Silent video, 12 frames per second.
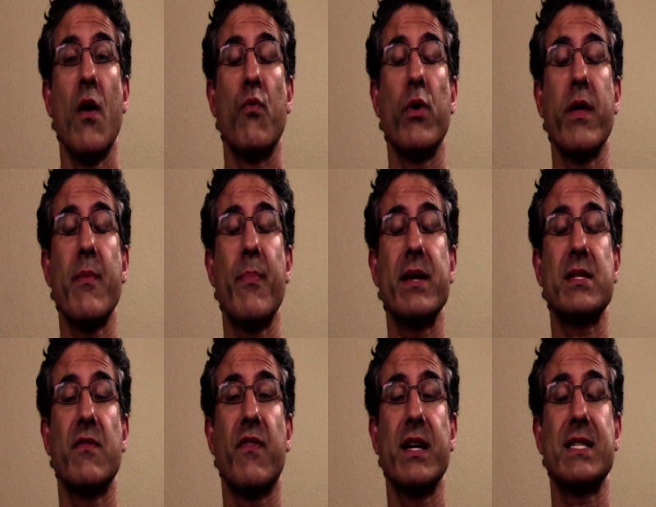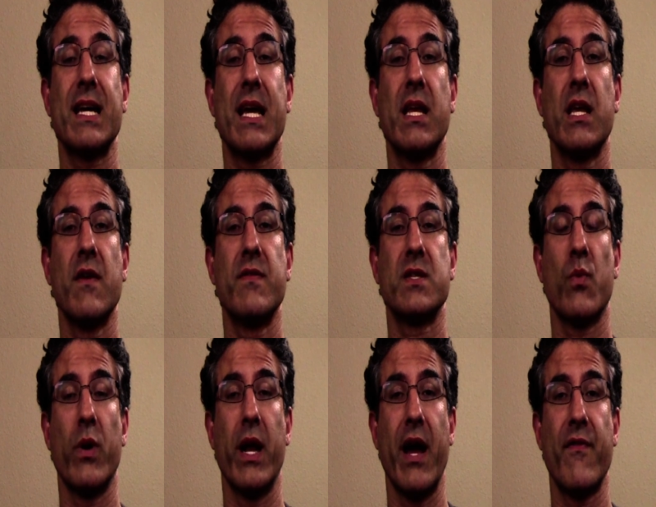Really, the best advice I can give is that
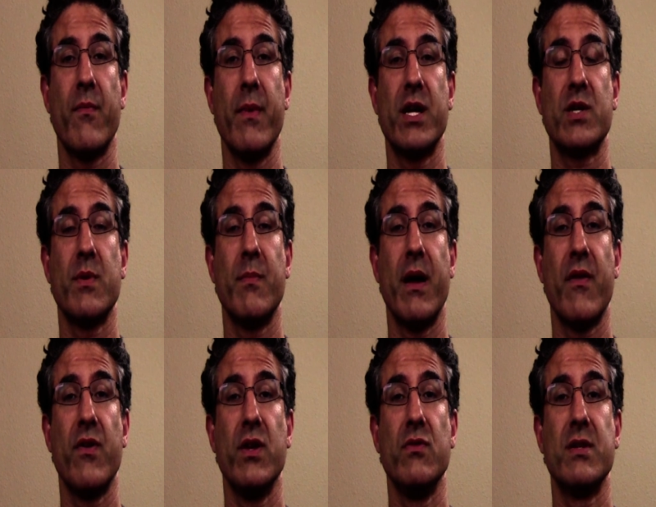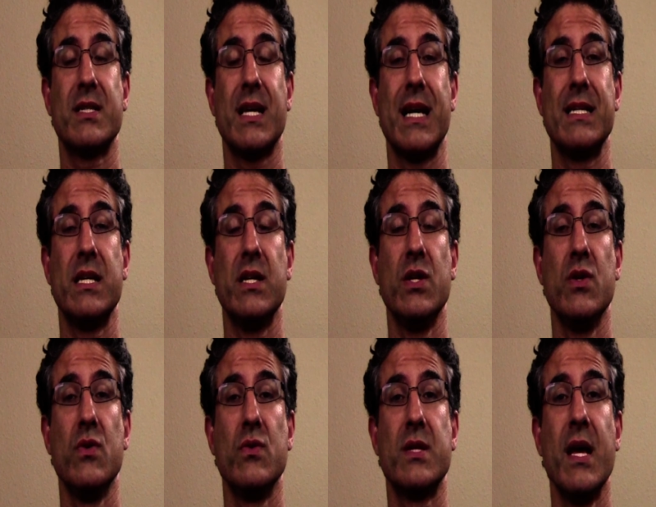whatever measurement method you decide to
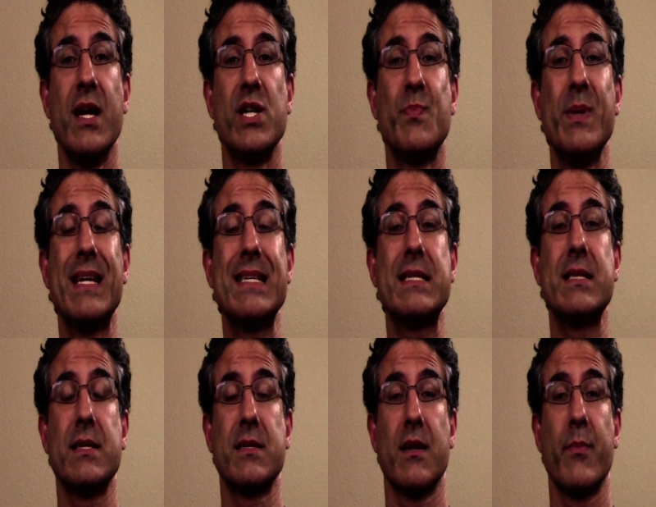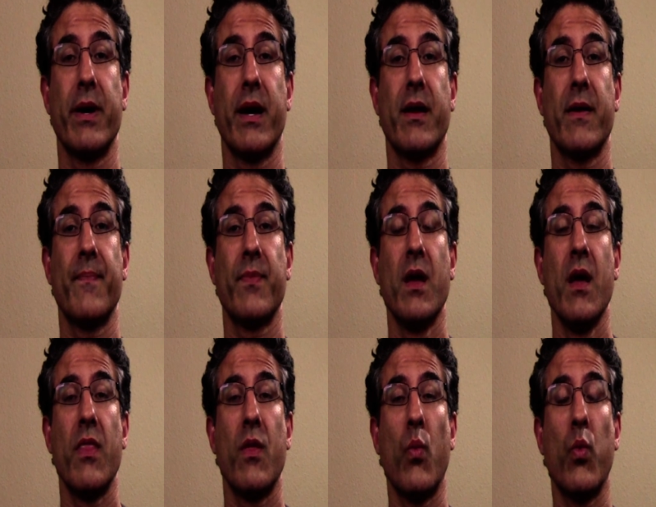use, just be consistent about it.
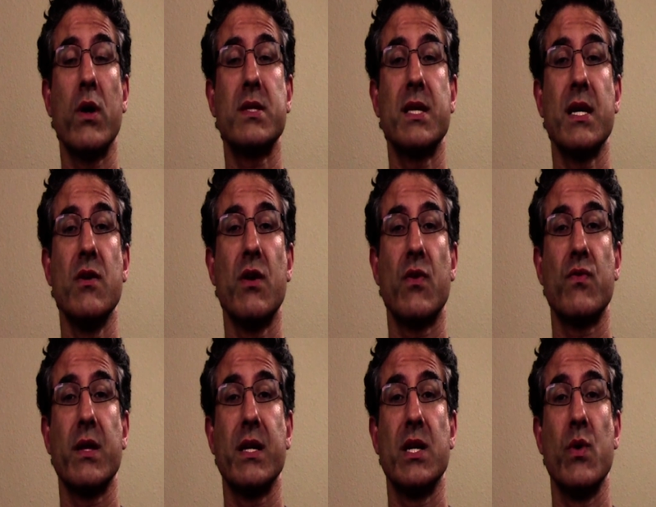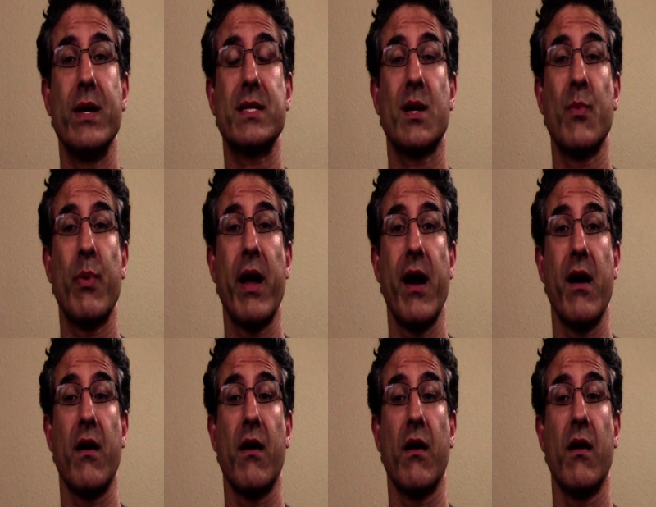The worst thing you can really do is
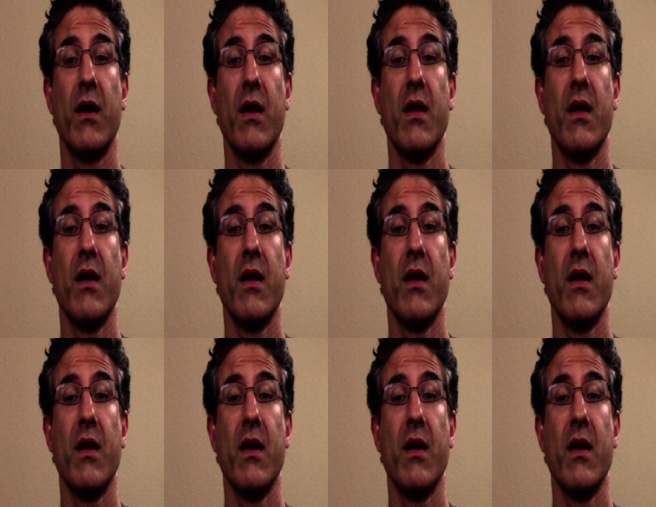compare